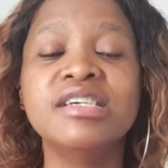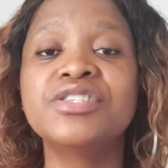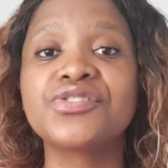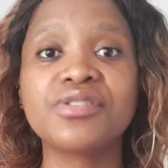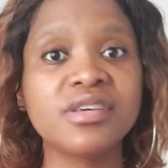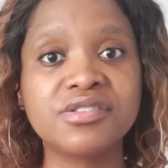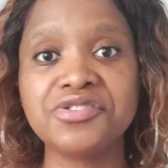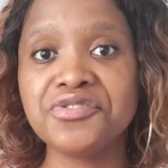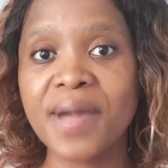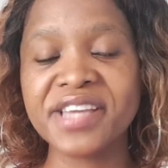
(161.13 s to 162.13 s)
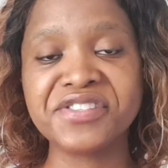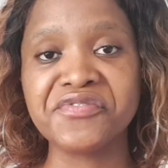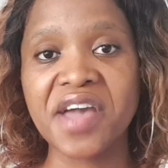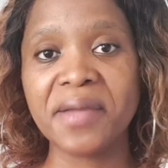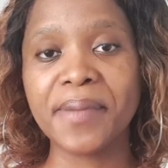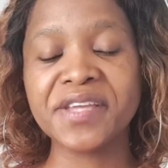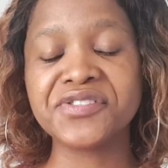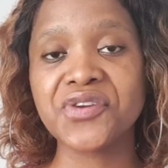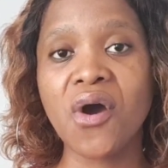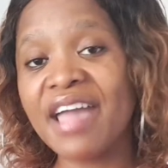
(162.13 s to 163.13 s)
So this you might define
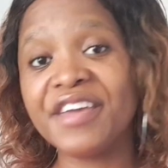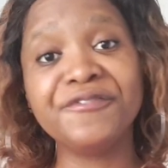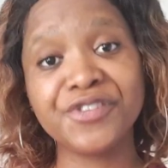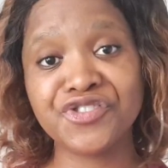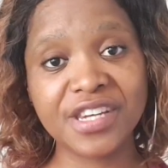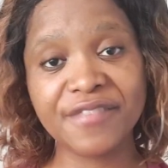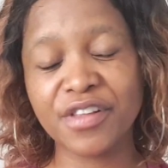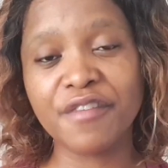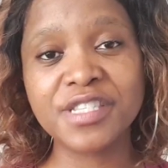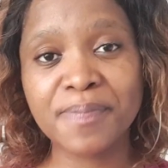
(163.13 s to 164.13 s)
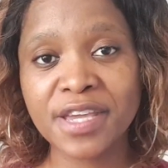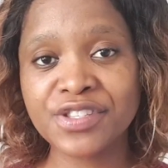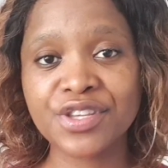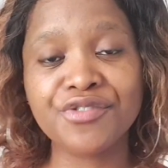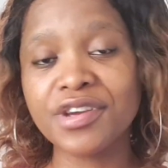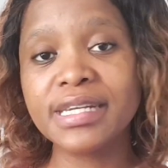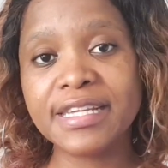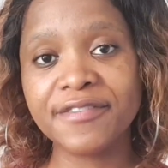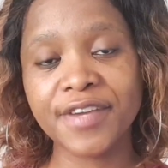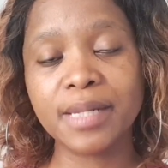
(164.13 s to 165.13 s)
based on inventory level of spares that are
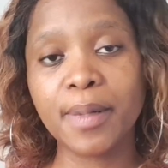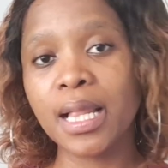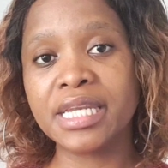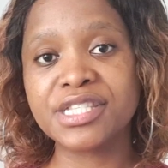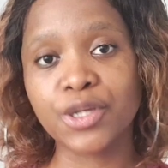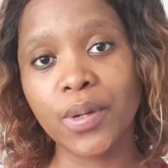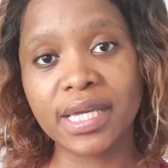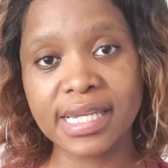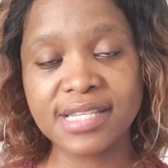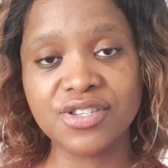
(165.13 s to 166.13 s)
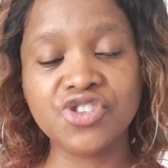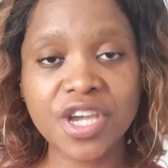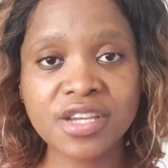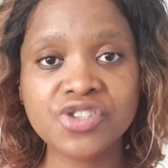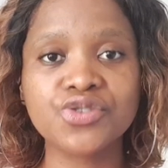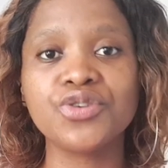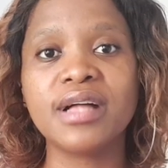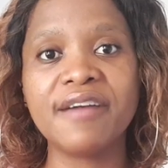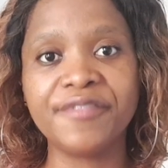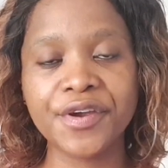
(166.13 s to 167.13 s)
readily available, and it's a quick and easy change. So
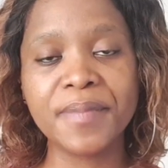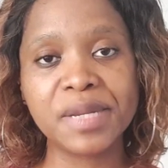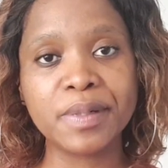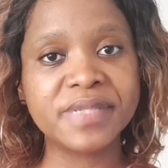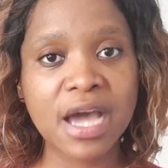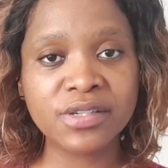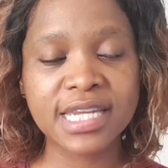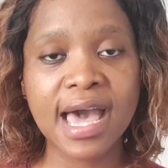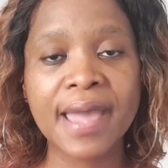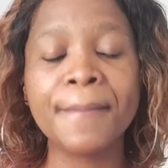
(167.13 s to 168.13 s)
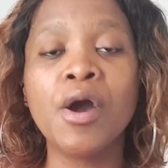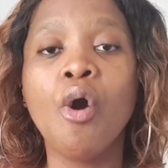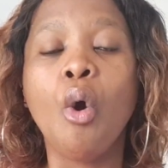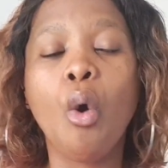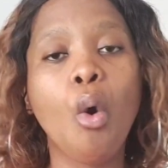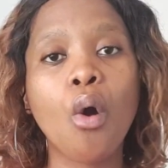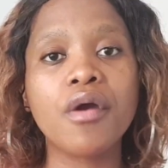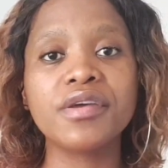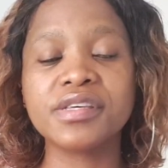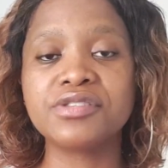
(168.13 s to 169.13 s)
you'll have very minimum downtime, or
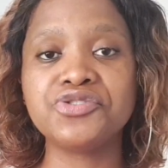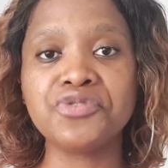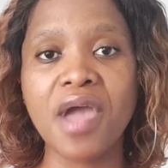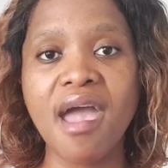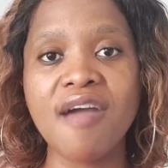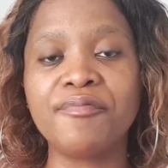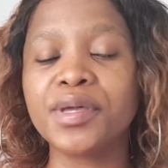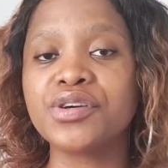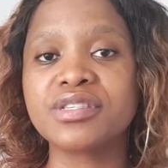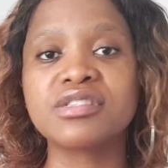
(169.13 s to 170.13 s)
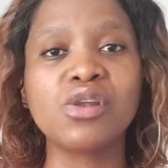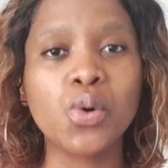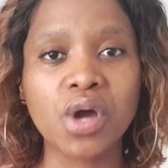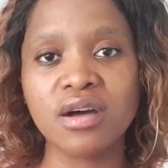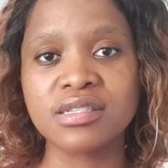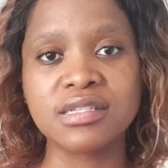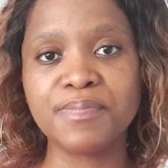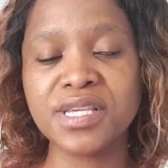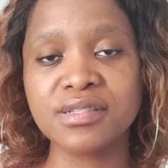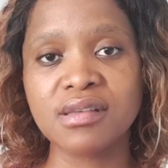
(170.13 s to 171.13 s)
this you have because it's a low
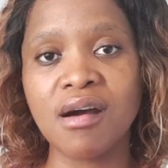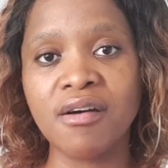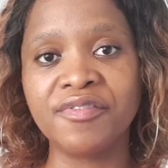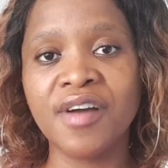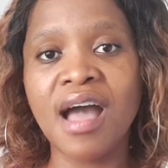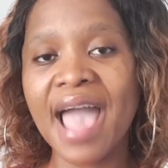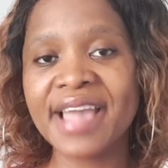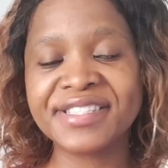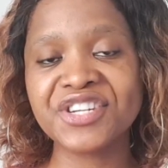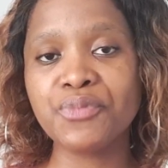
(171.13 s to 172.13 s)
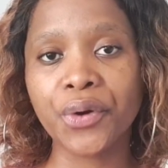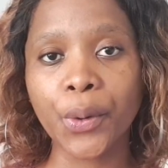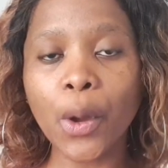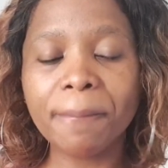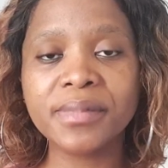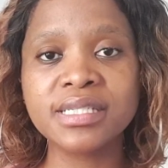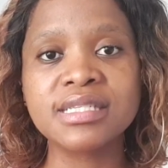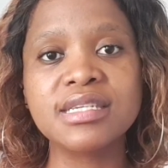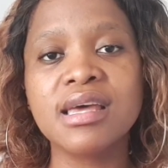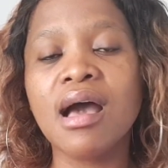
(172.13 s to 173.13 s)
cost piece of item or
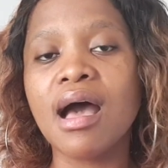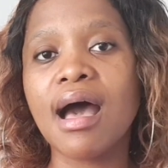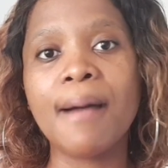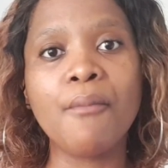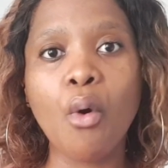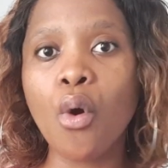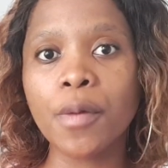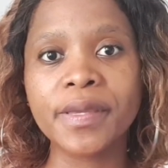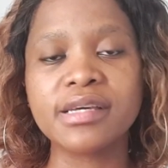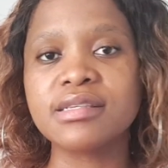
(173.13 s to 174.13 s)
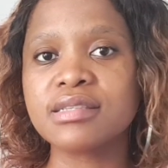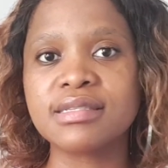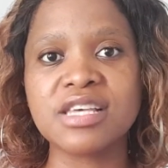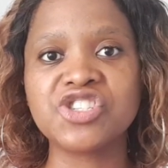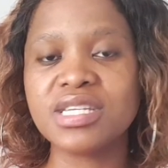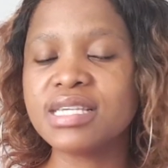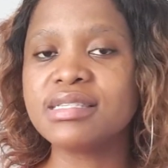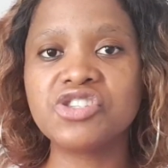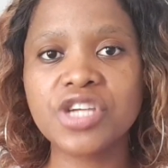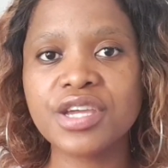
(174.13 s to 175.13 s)
equipment, um, or because it's such an
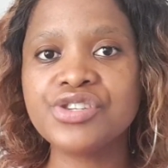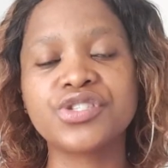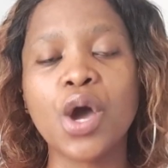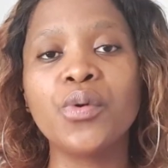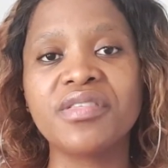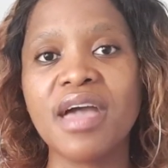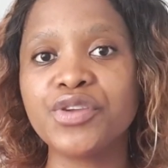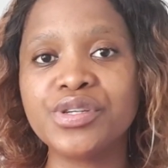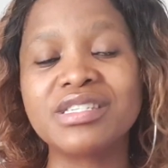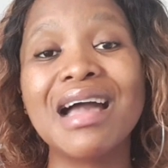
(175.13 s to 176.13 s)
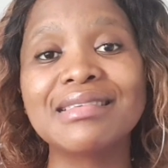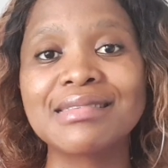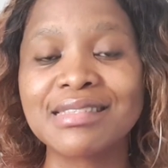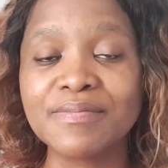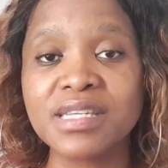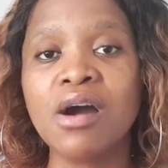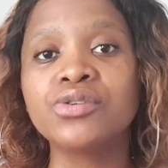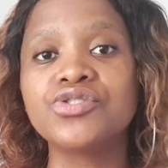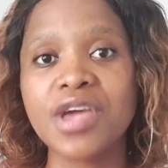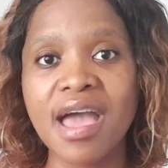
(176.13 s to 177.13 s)
easy change, not worth having your entire system
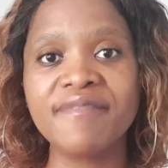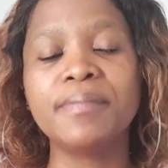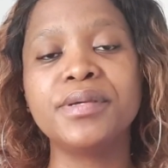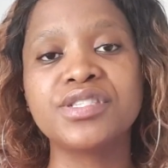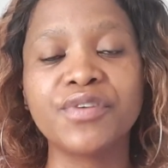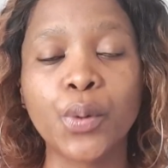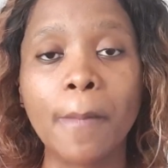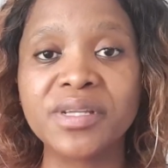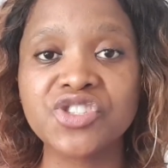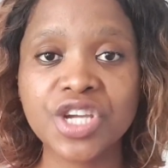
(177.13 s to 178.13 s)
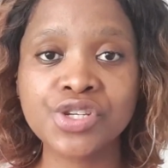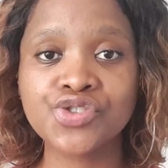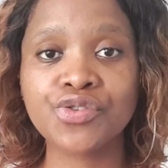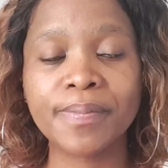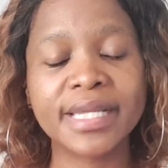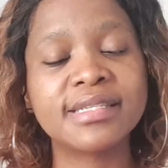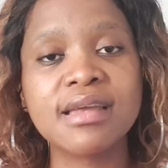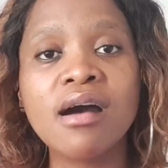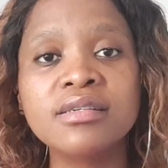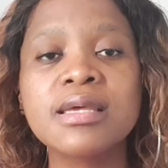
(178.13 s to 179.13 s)
down to have that piece of equipment changed or
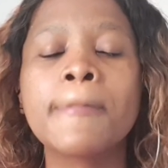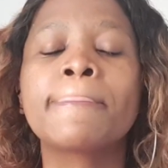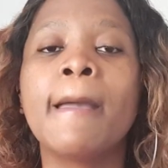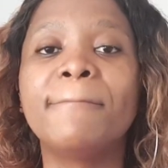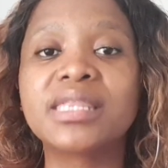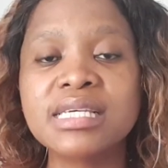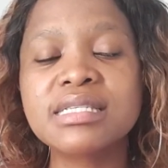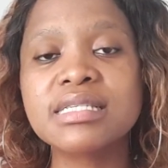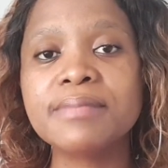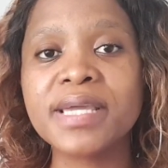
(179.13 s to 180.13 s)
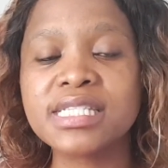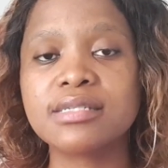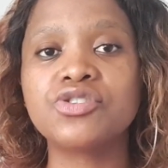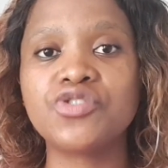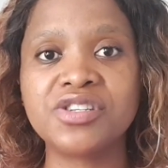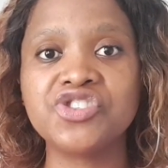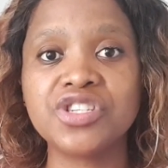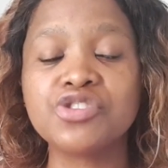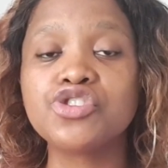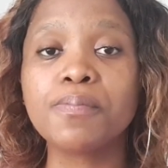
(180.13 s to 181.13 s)
replaced out. But this is a maintenance
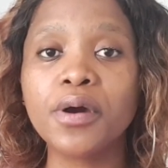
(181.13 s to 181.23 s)
strategy that you